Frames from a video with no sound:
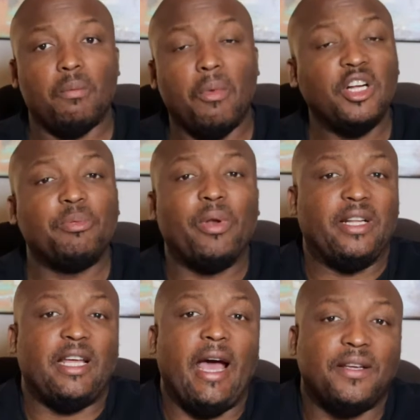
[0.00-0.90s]
Multiple
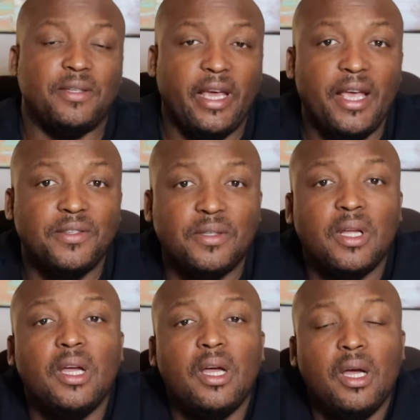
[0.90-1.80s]
attacks against
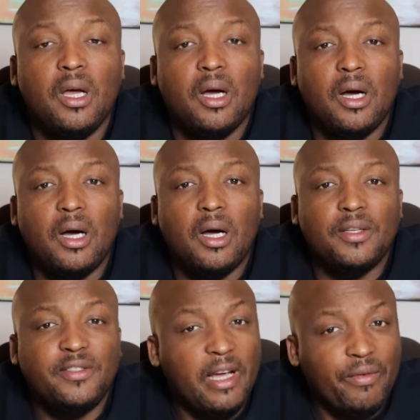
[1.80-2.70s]

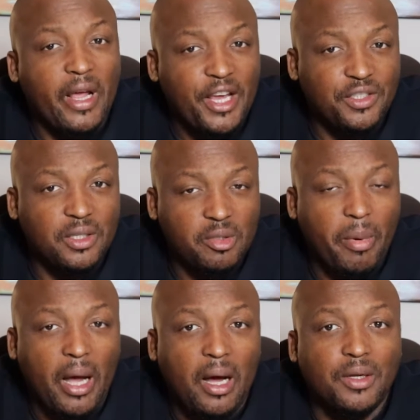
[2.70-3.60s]
several Asian
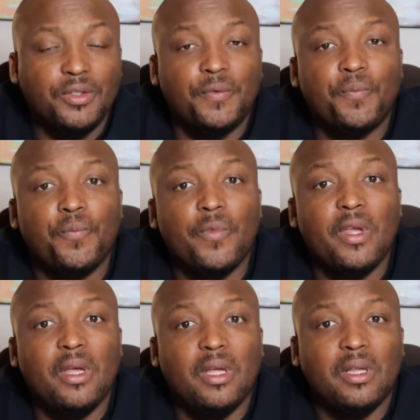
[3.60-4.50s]
spas.
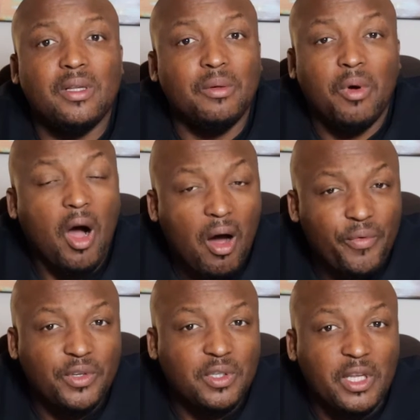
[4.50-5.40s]

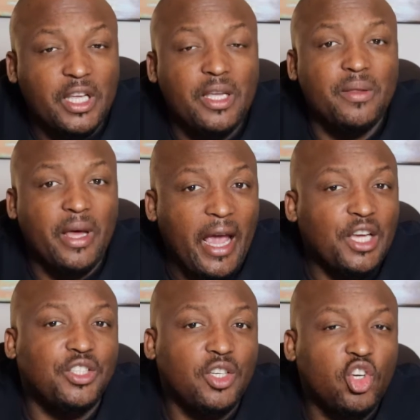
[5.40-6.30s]
Obviously, the
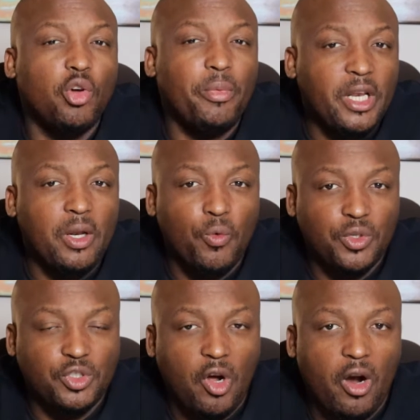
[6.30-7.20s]
Asian community
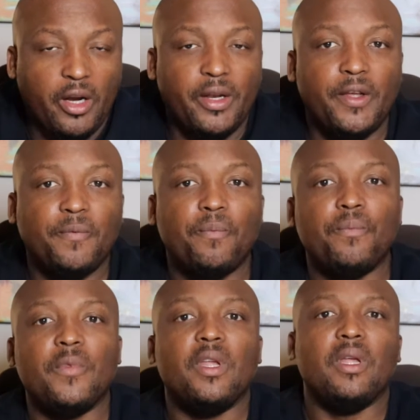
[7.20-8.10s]
was targeted.
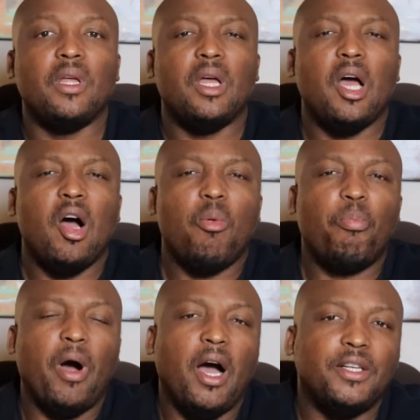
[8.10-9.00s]

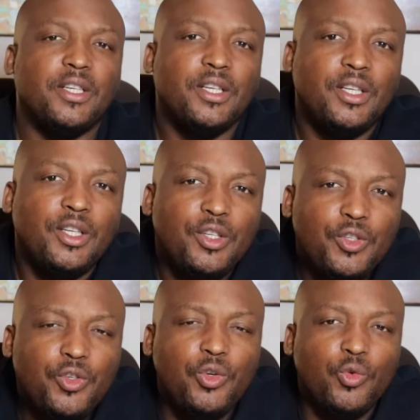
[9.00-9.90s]
But
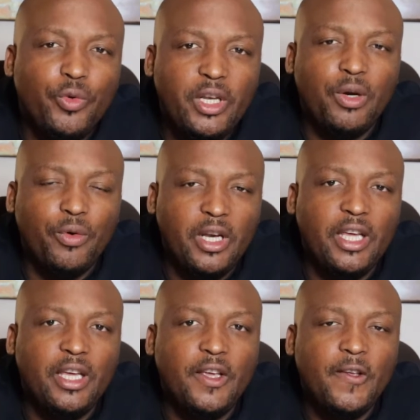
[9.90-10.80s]
to
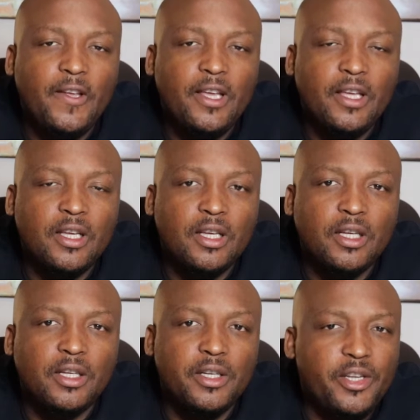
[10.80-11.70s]
really
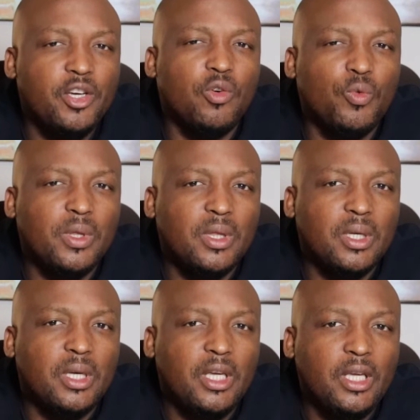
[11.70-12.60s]
deal with
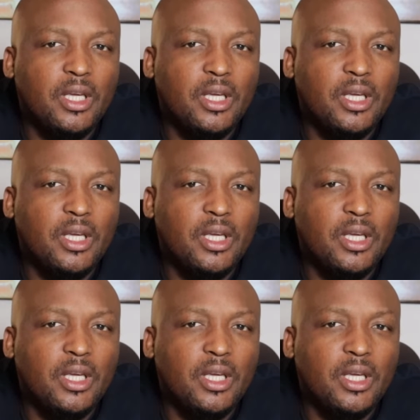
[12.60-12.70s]
the